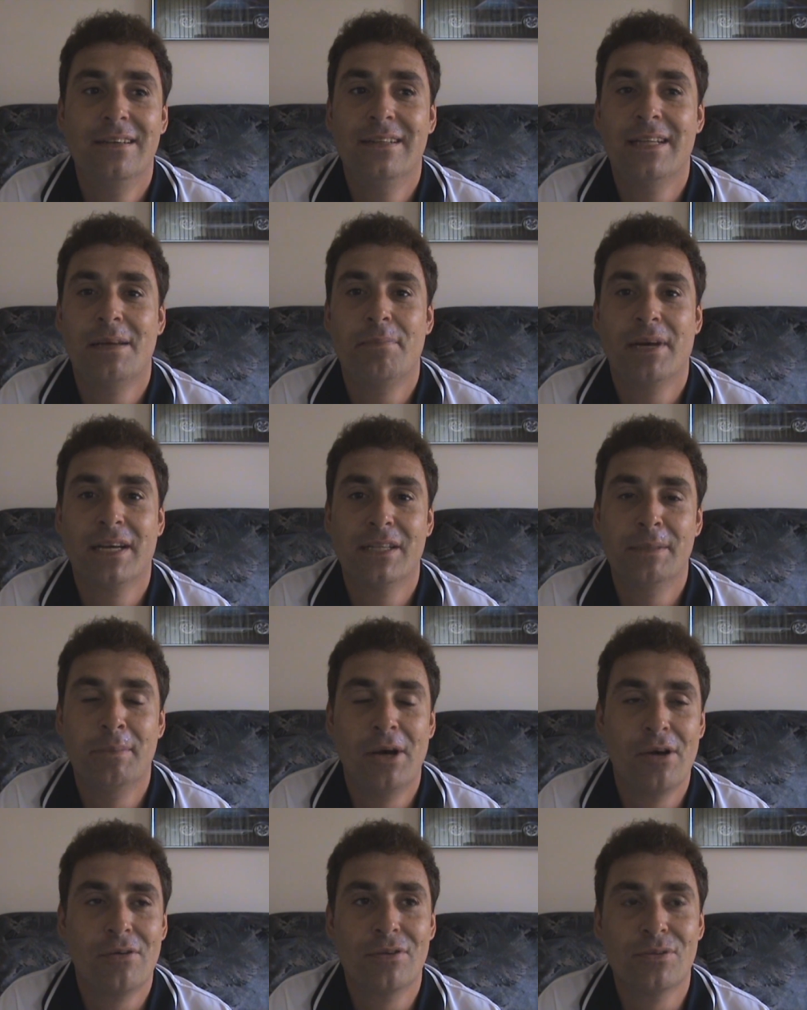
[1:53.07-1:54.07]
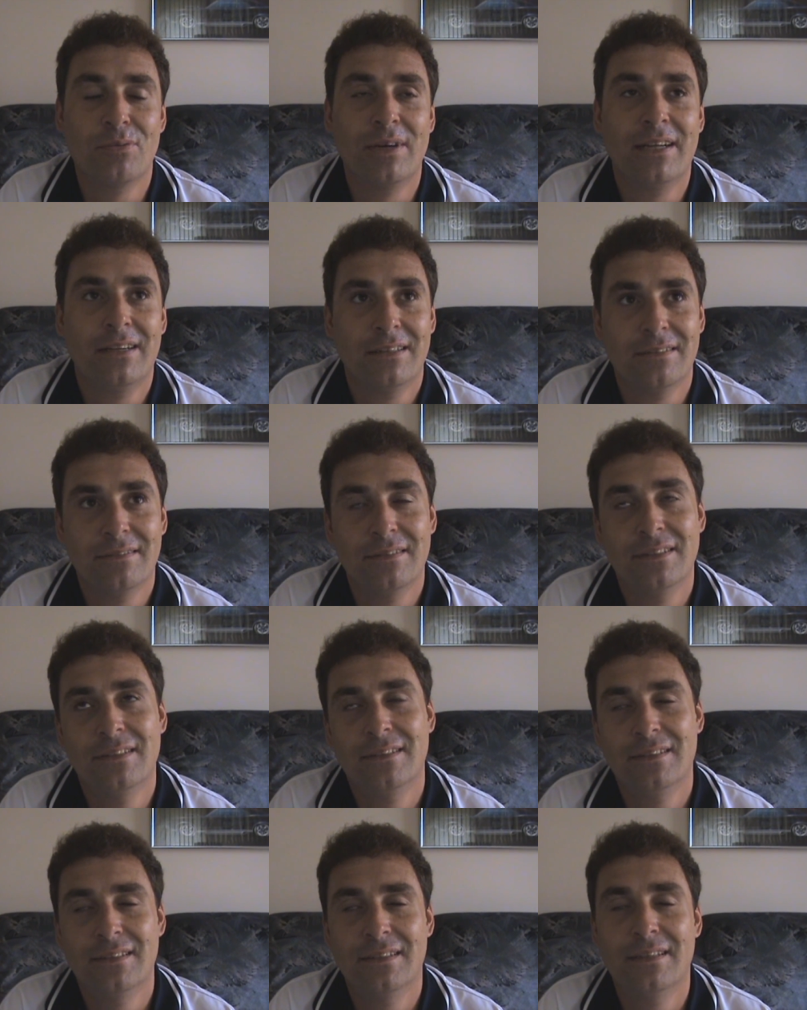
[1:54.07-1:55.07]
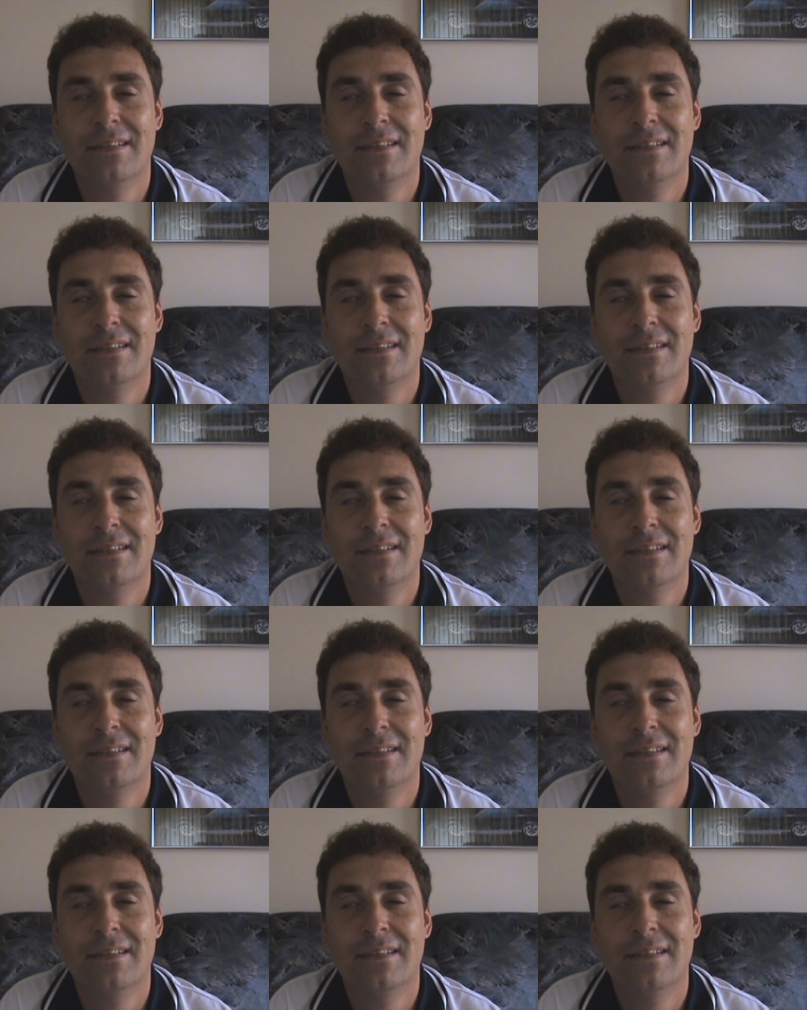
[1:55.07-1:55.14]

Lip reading: And they buggered the motor as well, and